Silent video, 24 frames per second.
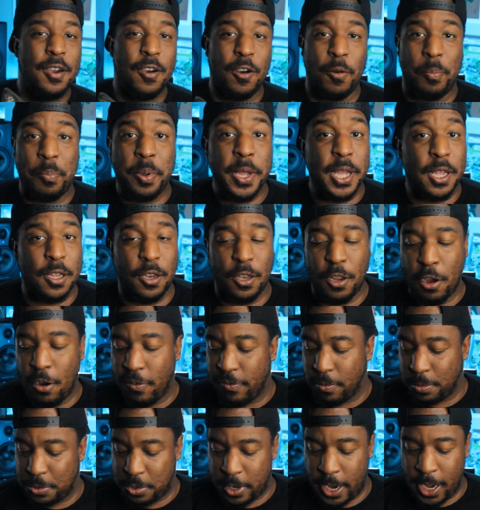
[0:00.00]
or Piccolo
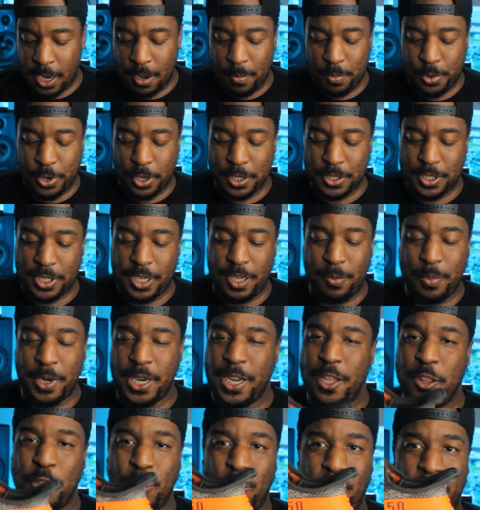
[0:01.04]
from Dragon Ball Z, but
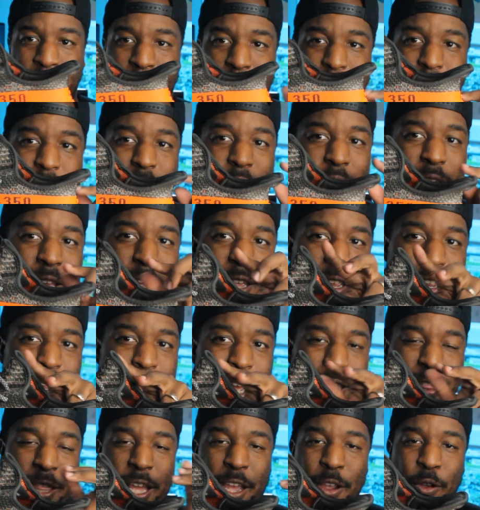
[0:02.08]
either way, you
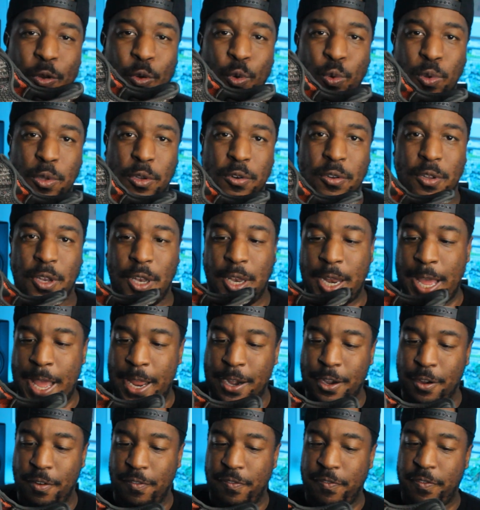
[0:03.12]
got that cool little
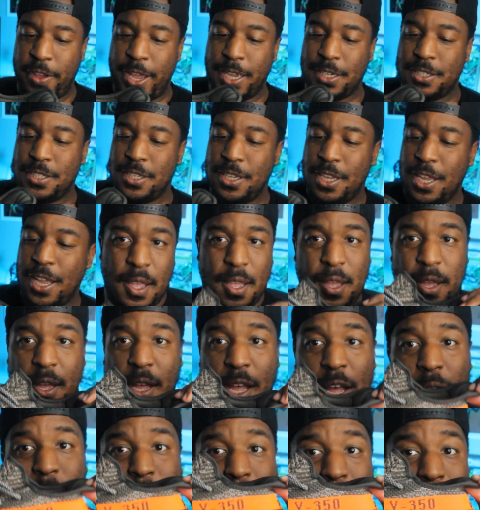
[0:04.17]
Aladdin effect.
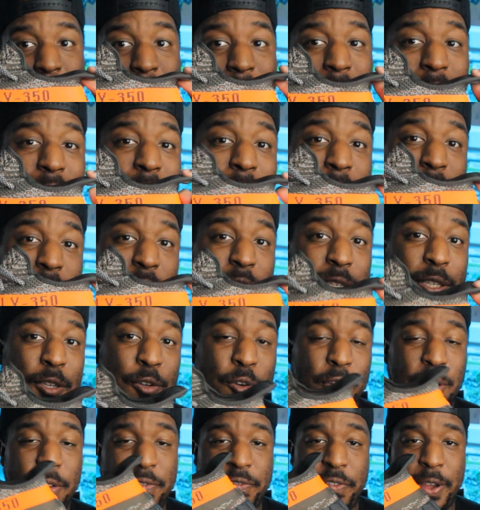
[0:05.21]
I mean, I like this
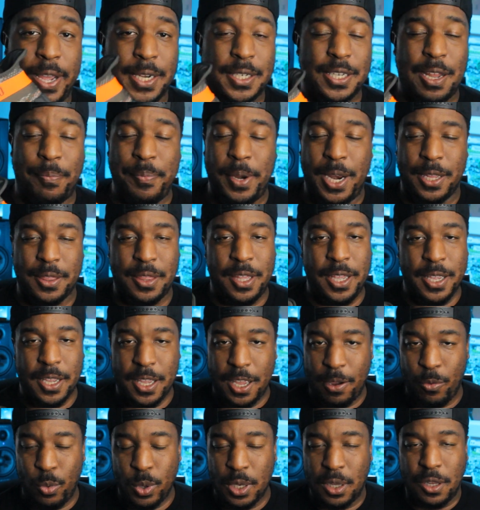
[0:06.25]
little effect. I mean, I think
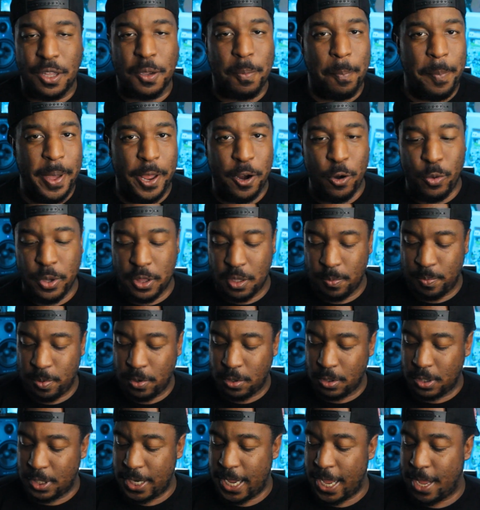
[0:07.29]
it would look better with a
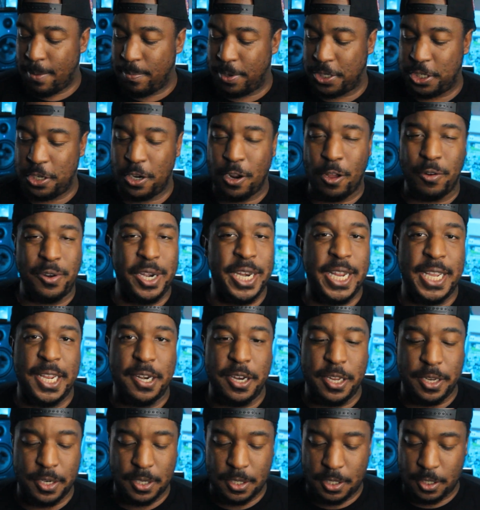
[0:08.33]
pull tab, but you don't need
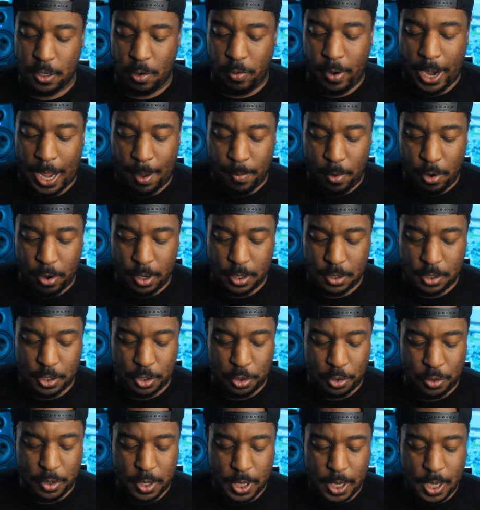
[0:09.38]
it to grab
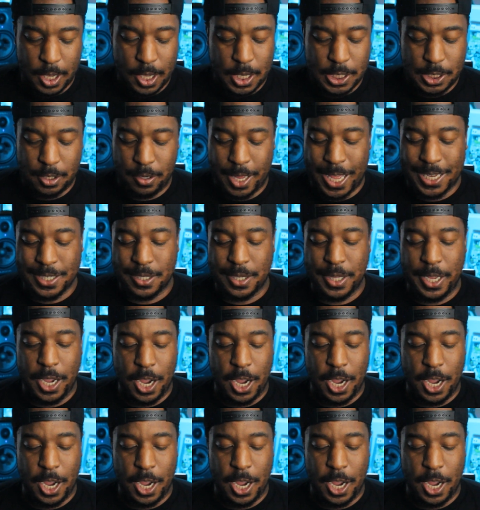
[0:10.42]
onto. So that's the